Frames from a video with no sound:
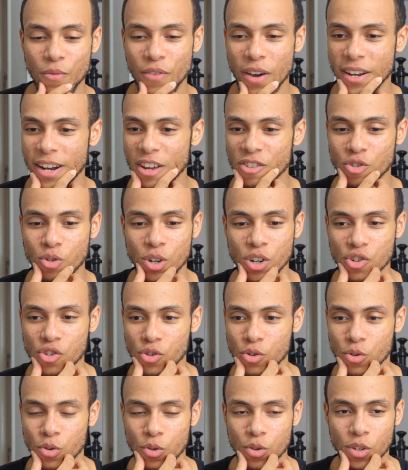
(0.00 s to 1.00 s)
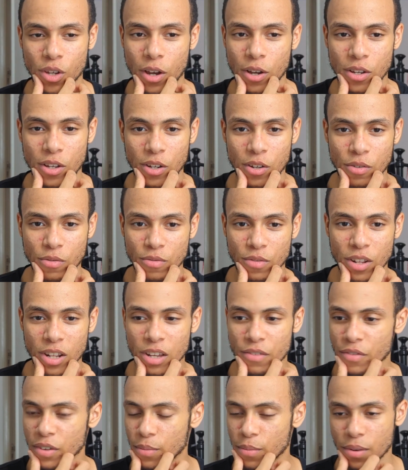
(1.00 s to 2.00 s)
financial issues.
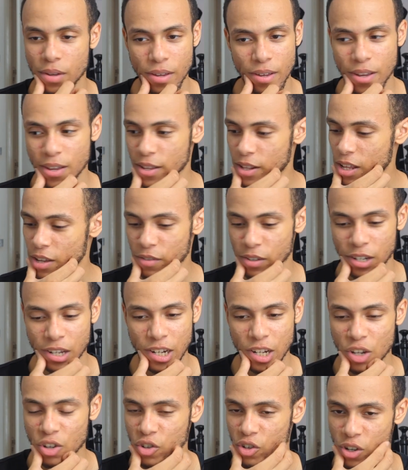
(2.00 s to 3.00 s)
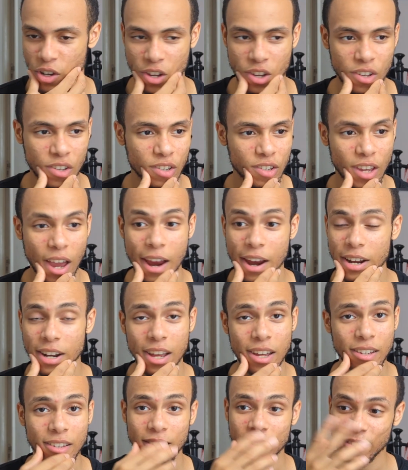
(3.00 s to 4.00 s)
Living conditions.
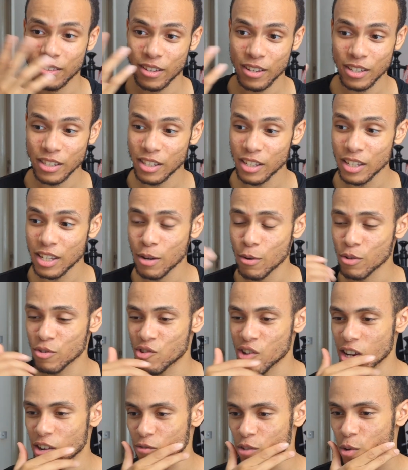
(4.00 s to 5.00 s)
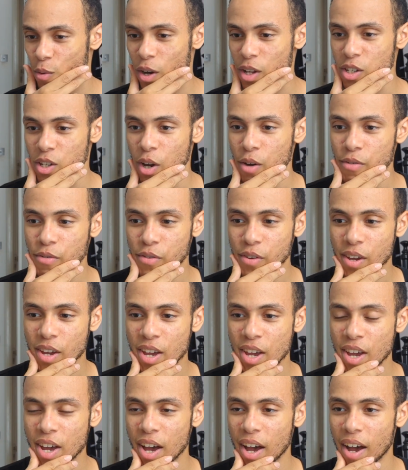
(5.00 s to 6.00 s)
Like the year was genuinely quite tough.
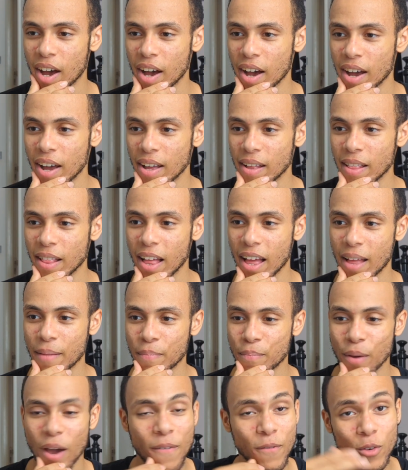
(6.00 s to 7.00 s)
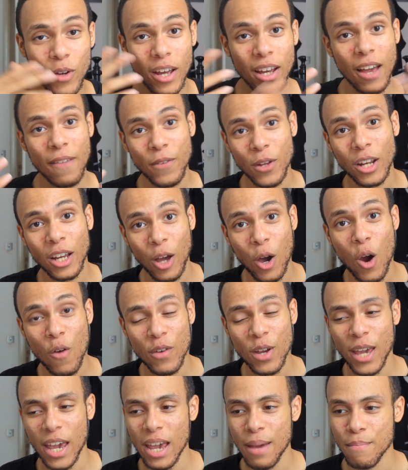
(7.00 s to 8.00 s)
Uh, but I feel like I
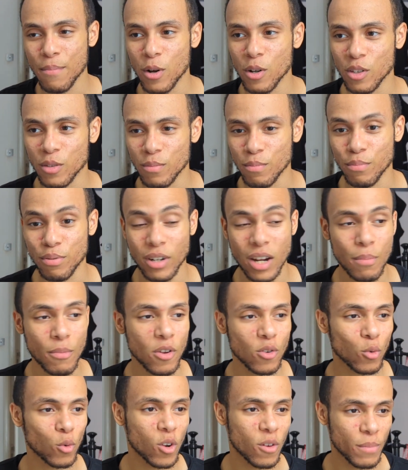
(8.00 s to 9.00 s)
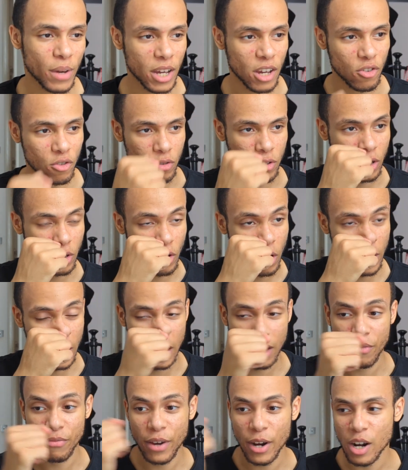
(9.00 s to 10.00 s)
overcame pretty much all of my issues. I started
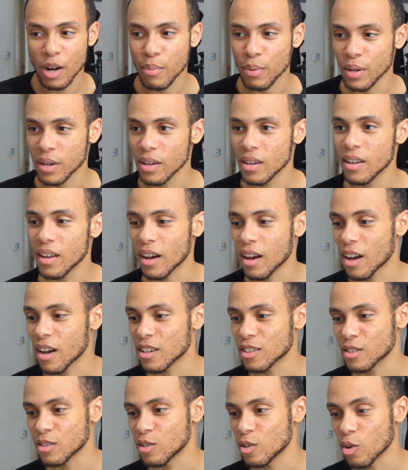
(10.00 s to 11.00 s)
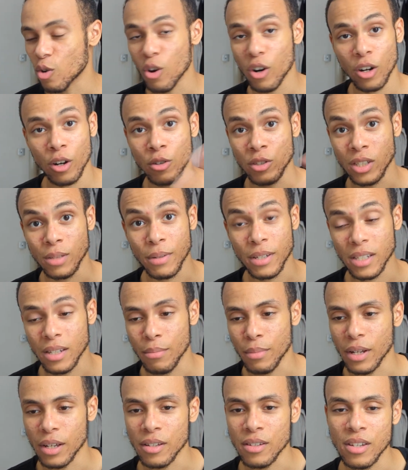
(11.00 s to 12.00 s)
getting therapy. So, I got close to my
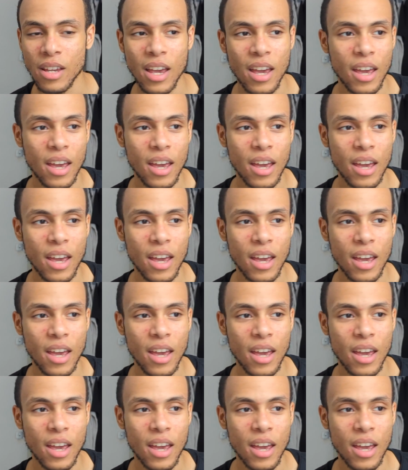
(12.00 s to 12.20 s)
siblings,